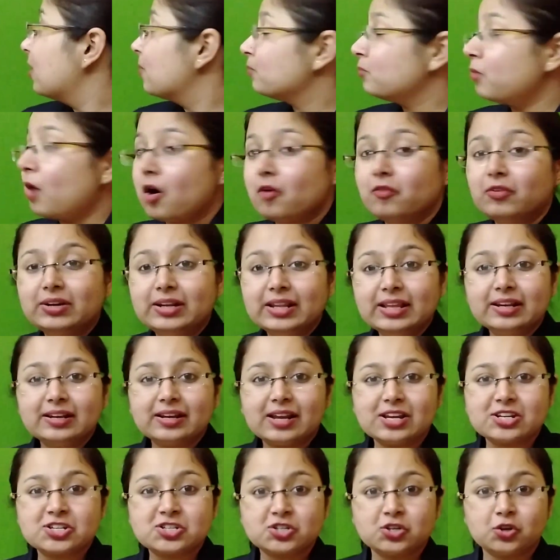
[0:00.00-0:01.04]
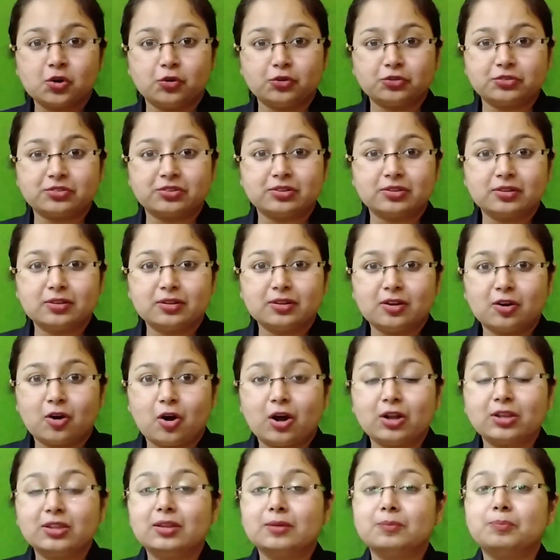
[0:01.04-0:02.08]
poverty ratios
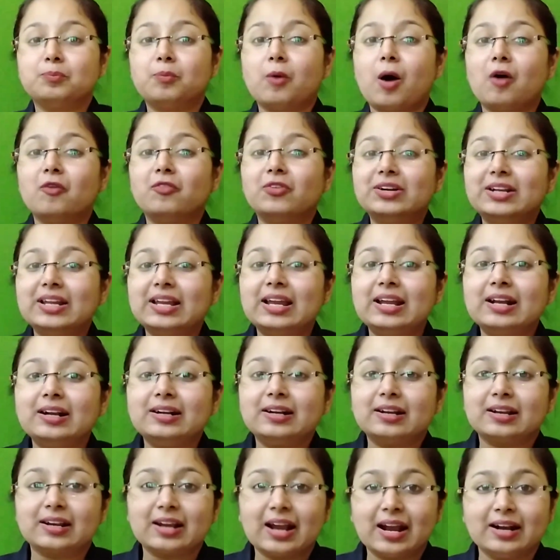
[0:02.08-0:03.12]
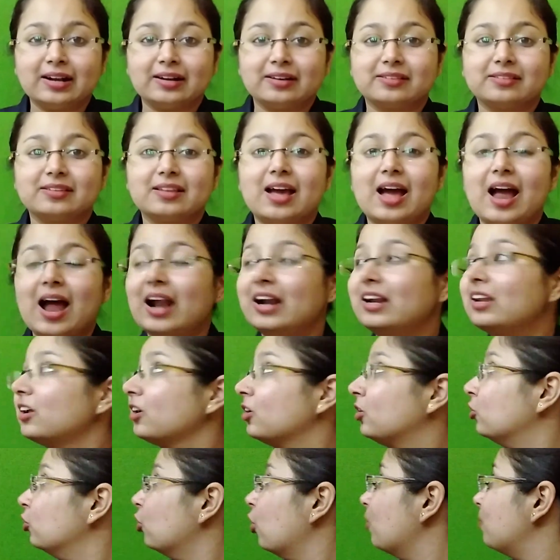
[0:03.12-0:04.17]
or the poverty trends
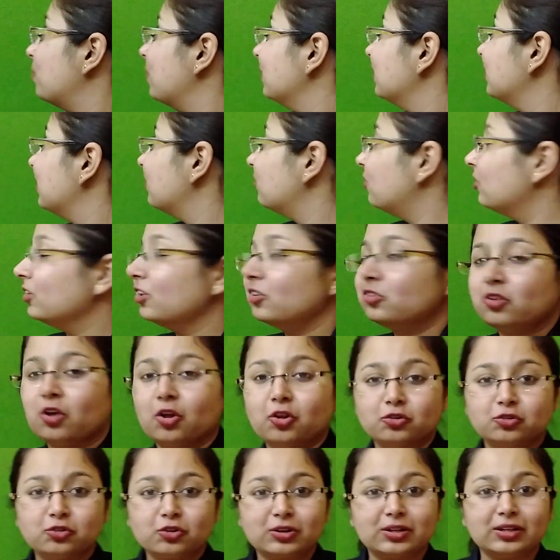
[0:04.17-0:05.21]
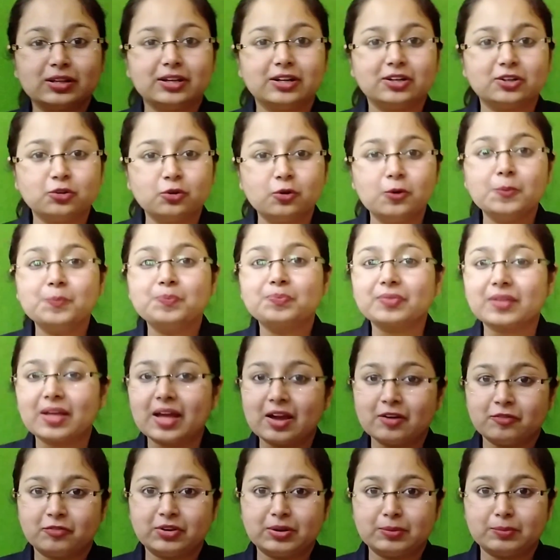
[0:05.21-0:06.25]
at global level is also clear to
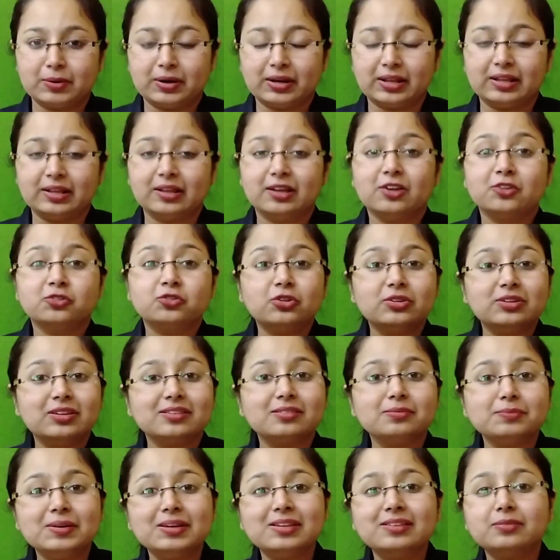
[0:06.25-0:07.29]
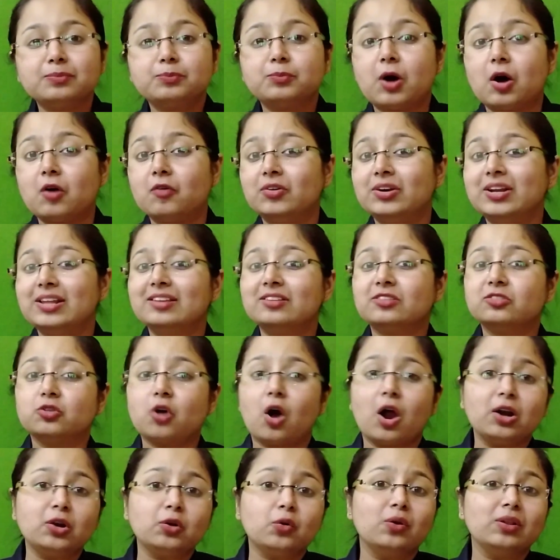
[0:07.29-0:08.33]
everybody. So this means poverty is
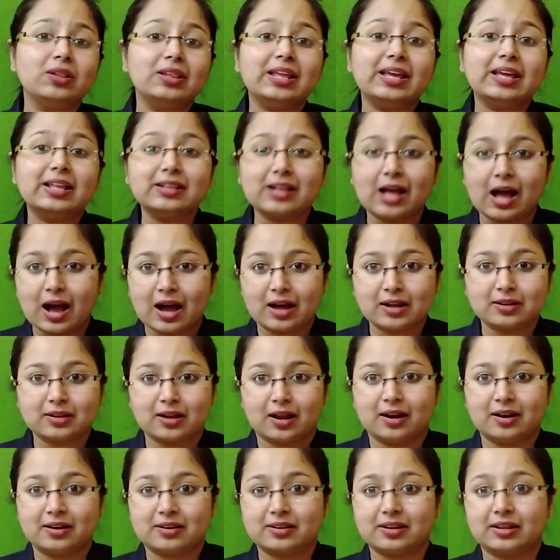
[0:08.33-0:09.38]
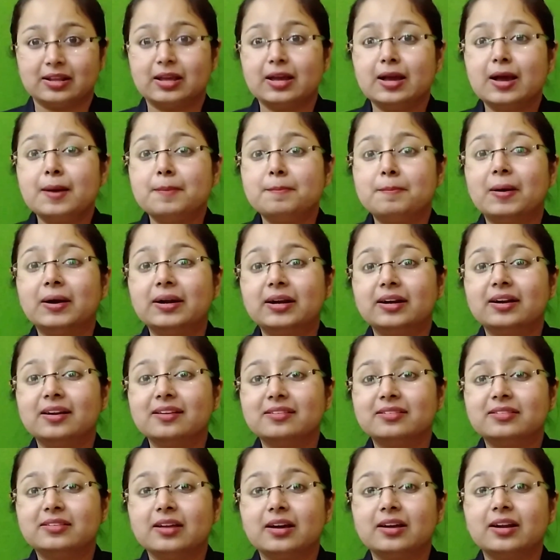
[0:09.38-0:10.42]
not only in our country, but it
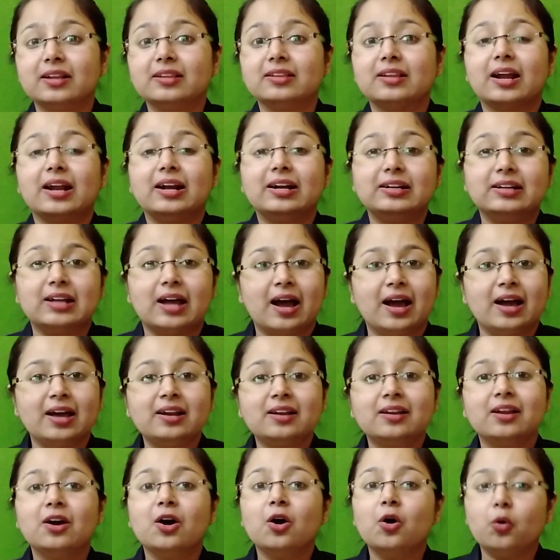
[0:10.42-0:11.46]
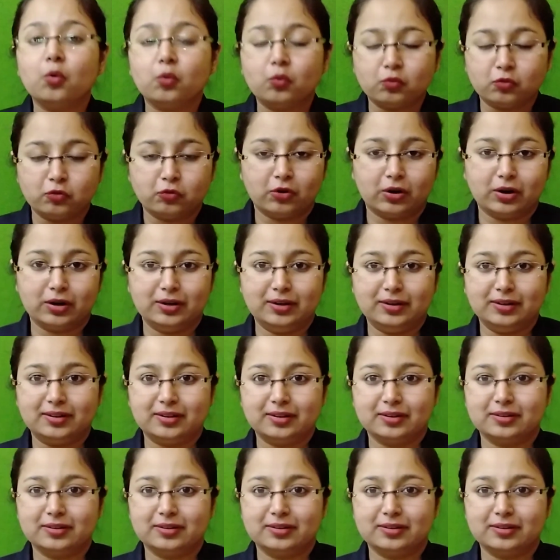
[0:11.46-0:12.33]
is there in the entire world.